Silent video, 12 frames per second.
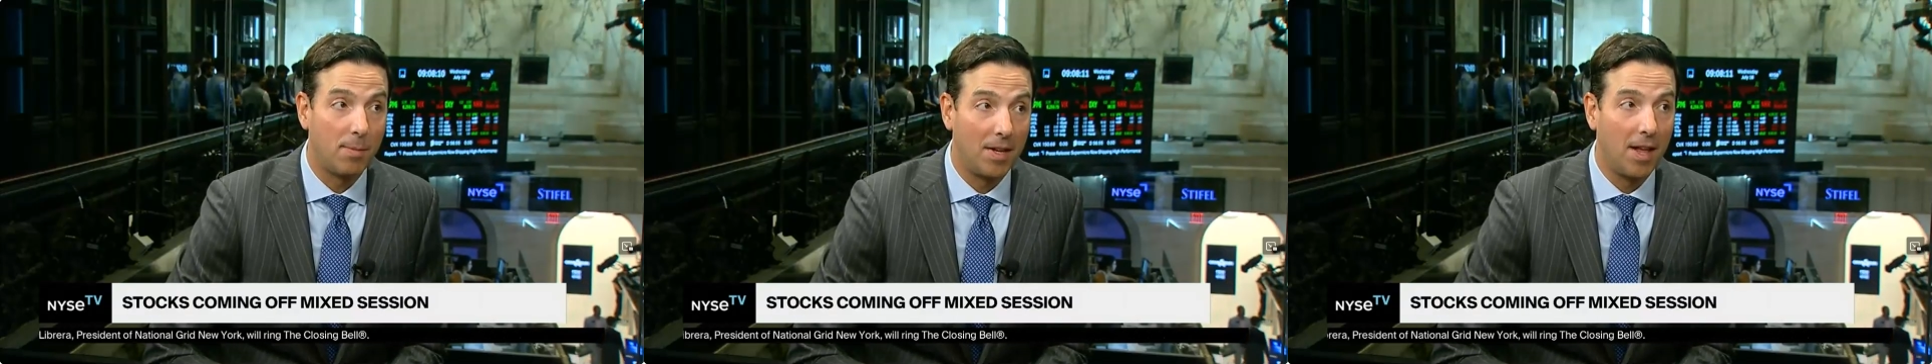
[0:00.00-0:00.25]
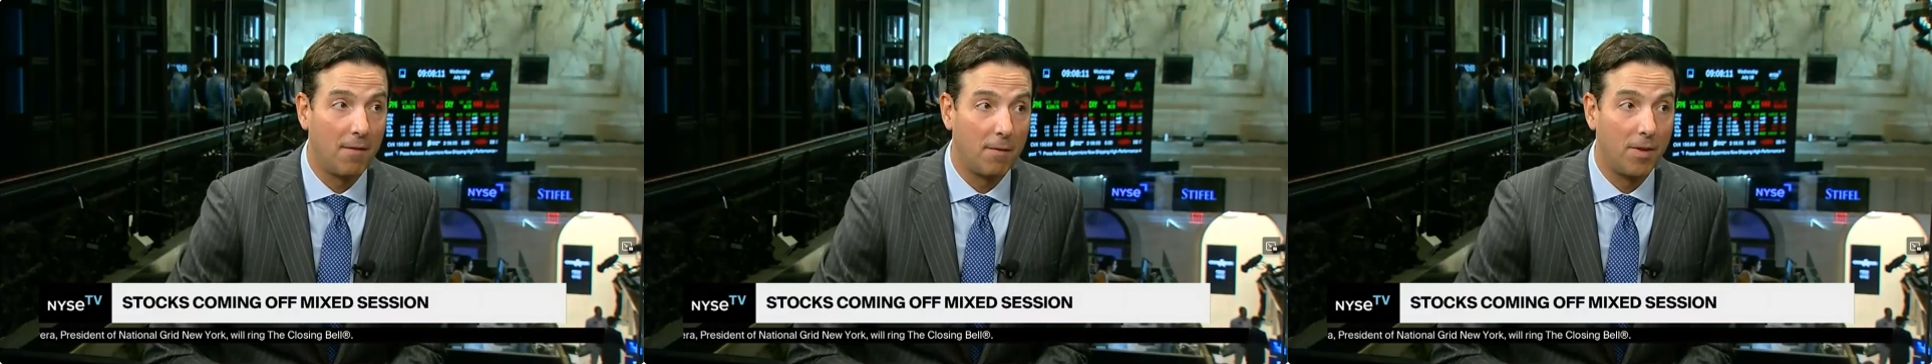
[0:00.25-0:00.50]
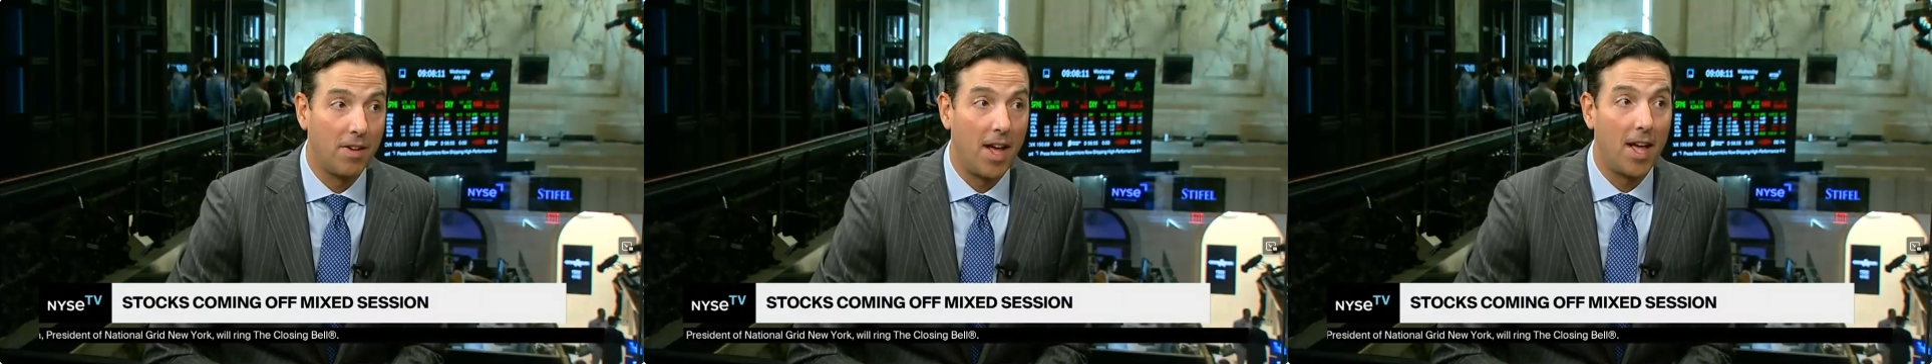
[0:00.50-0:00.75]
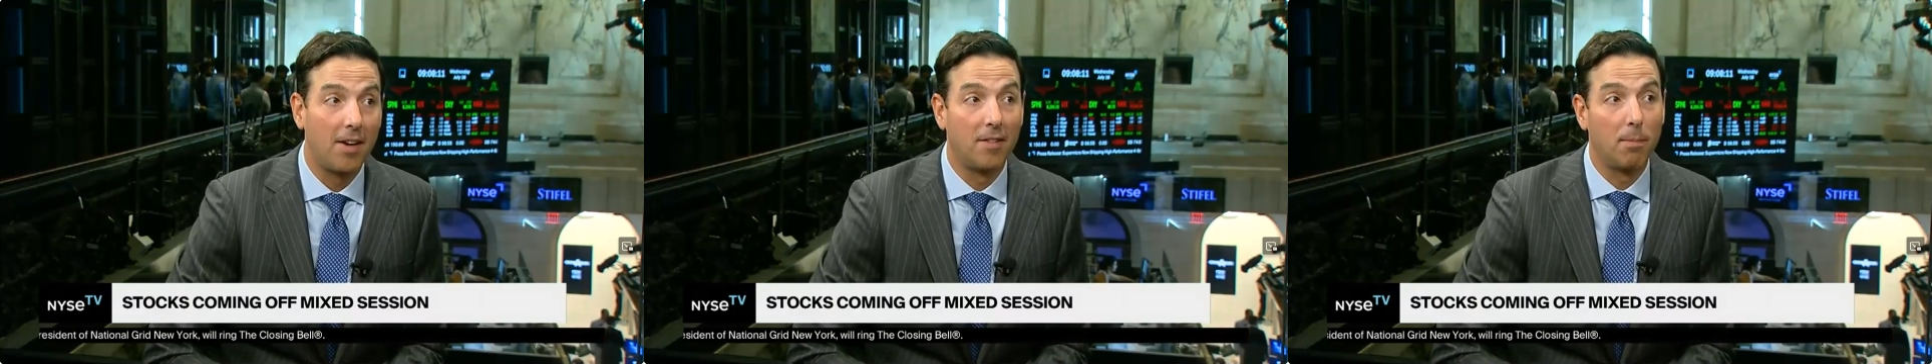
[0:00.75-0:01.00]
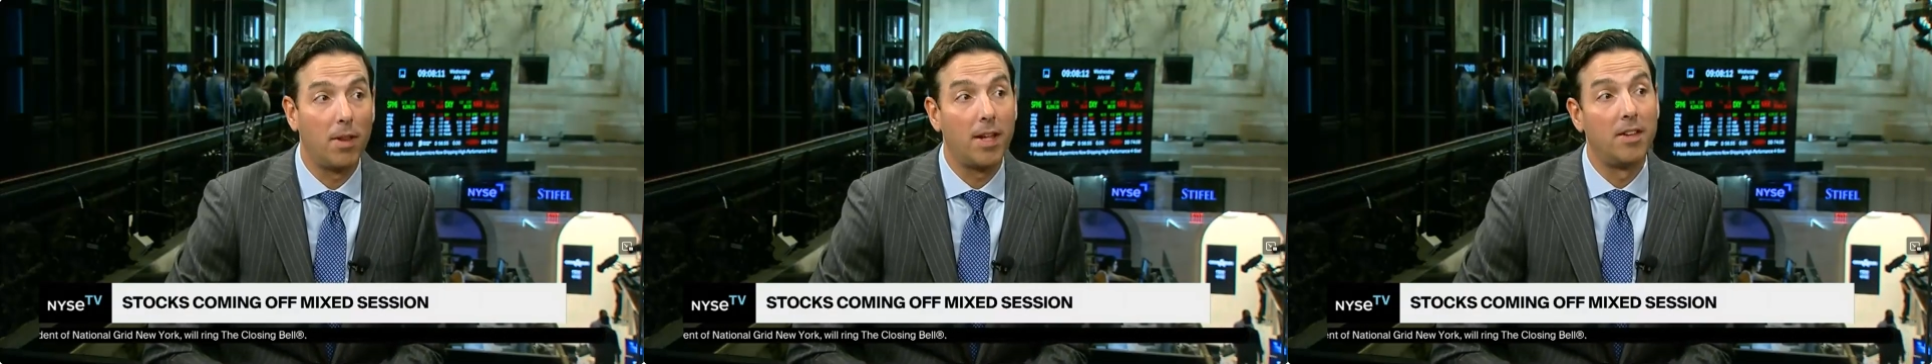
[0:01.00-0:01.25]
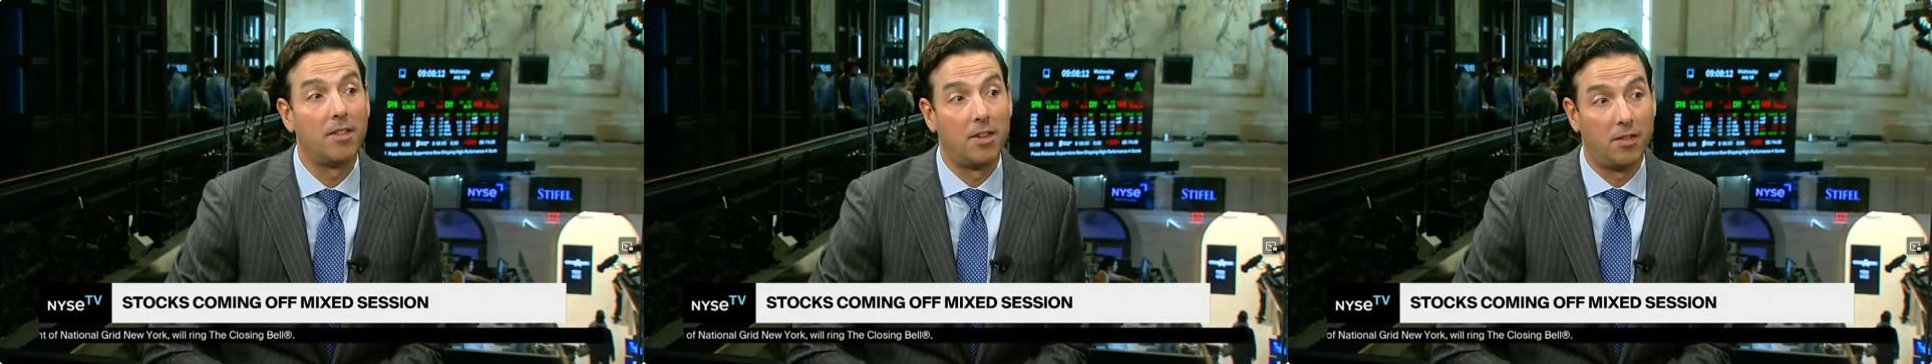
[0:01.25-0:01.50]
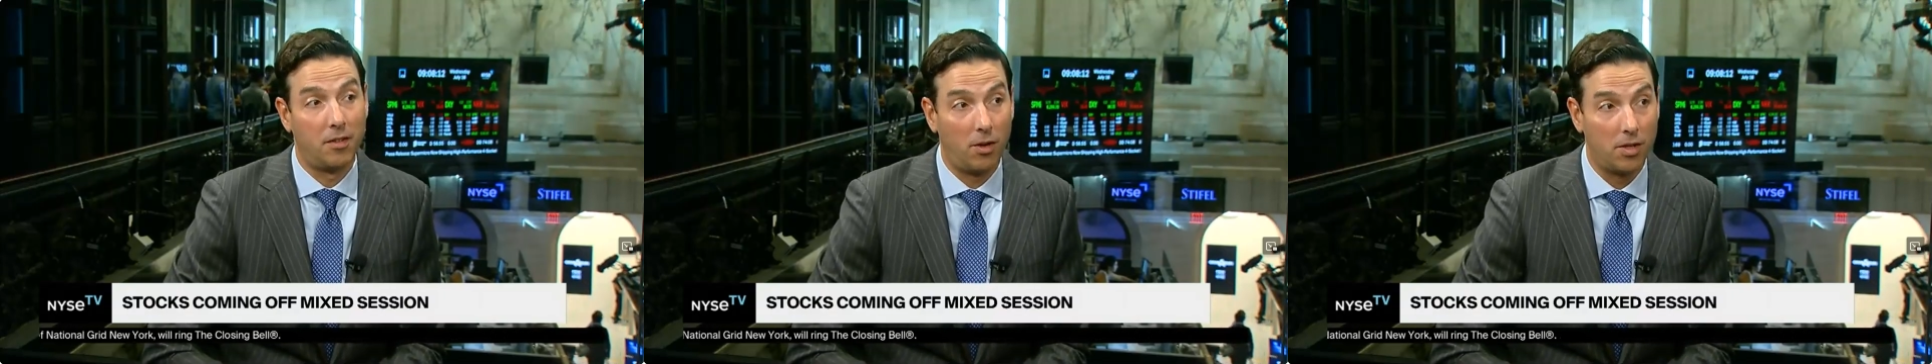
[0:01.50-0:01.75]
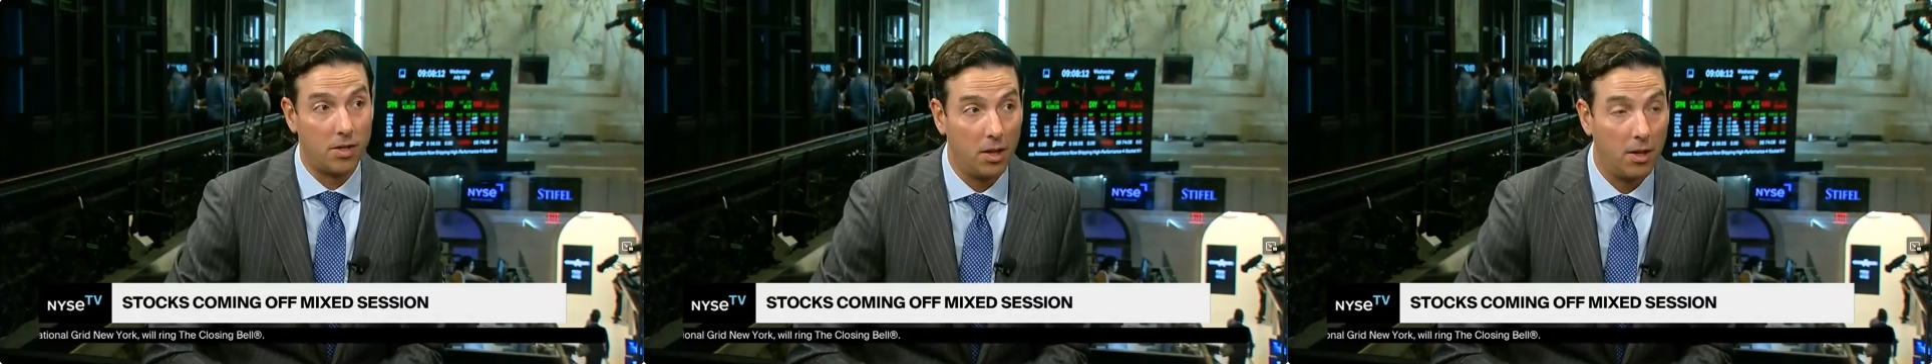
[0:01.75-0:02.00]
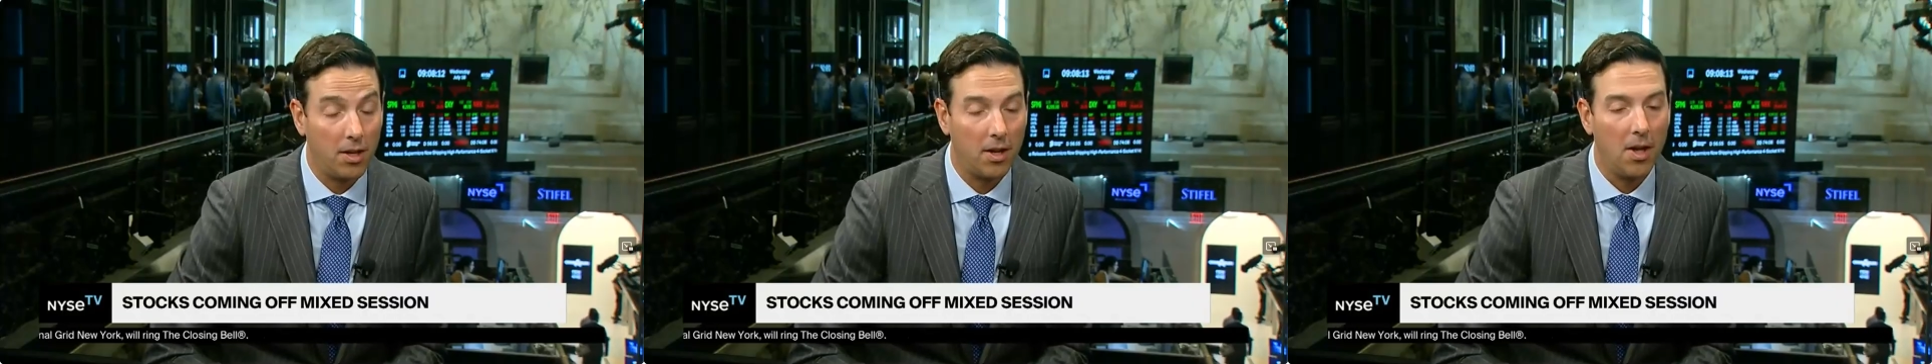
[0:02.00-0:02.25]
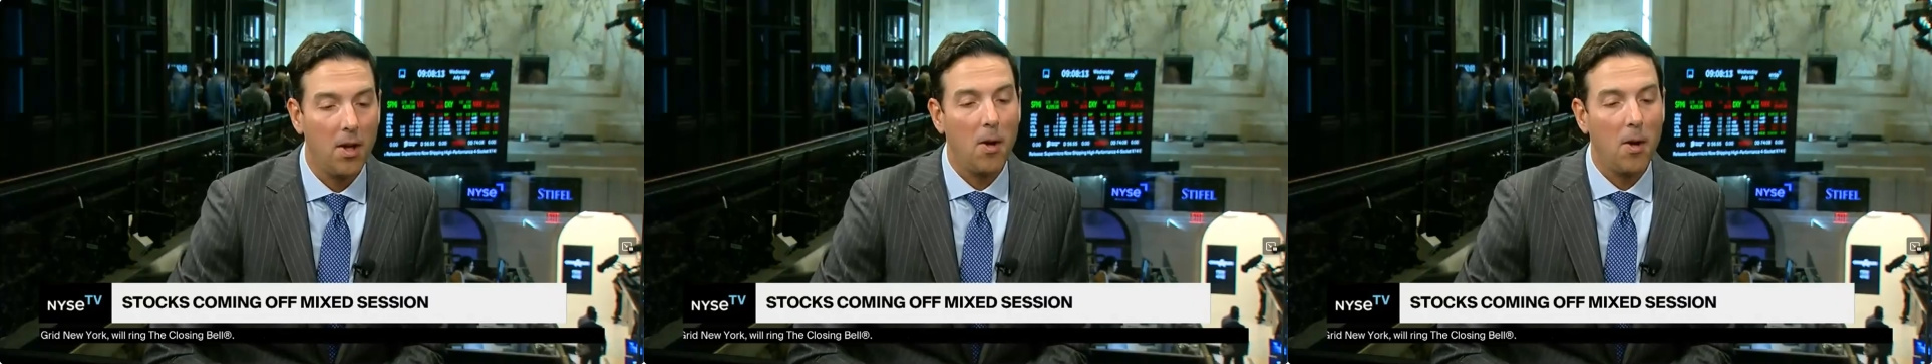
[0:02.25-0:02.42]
been left for dead is a place to start to look.